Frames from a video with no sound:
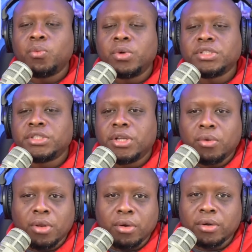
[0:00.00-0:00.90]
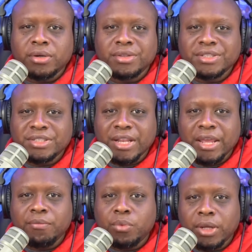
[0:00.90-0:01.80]
was no longer the
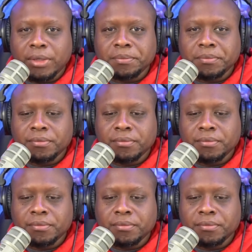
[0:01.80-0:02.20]
Slave One.